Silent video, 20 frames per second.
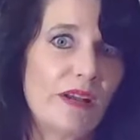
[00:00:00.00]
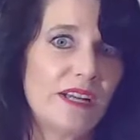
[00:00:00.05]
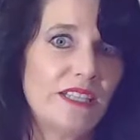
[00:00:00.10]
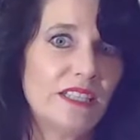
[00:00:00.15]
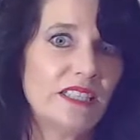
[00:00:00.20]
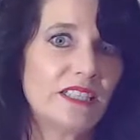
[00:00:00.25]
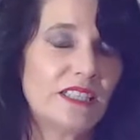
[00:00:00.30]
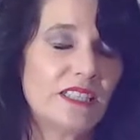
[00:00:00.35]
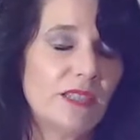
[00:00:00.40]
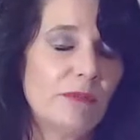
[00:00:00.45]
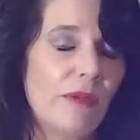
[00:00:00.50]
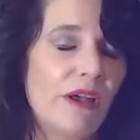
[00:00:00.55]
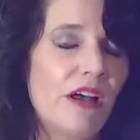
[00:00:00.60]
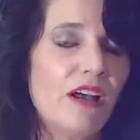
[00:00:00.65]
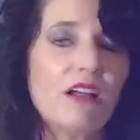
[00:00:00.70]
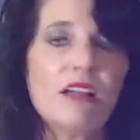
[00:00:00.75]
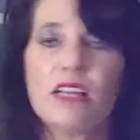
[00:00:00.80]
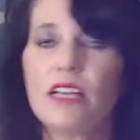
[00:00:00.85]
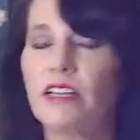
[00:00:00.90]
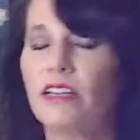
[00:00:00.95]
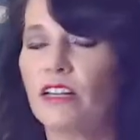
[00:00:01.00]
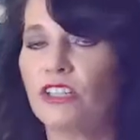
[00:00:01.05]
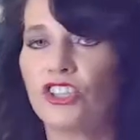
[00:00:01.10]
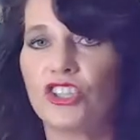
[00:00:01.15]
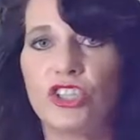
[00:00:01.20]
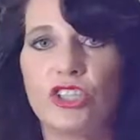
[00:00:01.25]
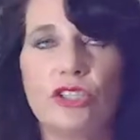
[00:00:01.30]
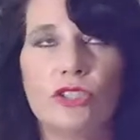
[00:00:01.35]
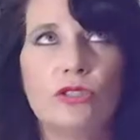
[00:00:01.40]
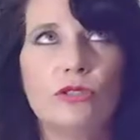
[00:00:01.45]
by Dixie Belle, and
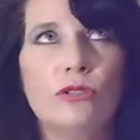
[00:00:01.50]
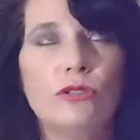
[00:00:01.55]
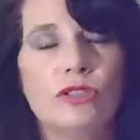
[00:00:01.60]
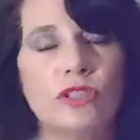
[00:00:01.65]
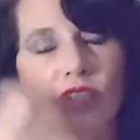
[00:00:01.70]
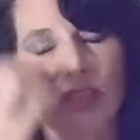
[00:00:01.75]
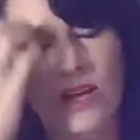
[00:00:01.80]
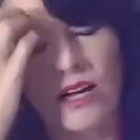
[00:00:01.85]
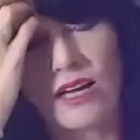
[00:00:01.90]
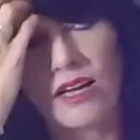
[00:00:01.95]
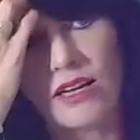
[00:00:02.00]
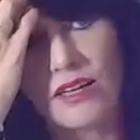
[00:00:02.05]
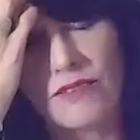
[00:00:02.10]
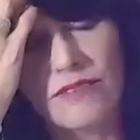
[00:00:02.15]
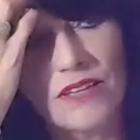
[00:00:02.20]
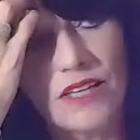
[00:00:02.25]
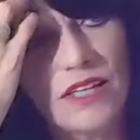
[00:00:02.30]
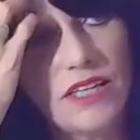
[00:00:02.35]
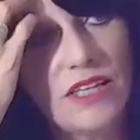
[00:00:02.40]
she used uh,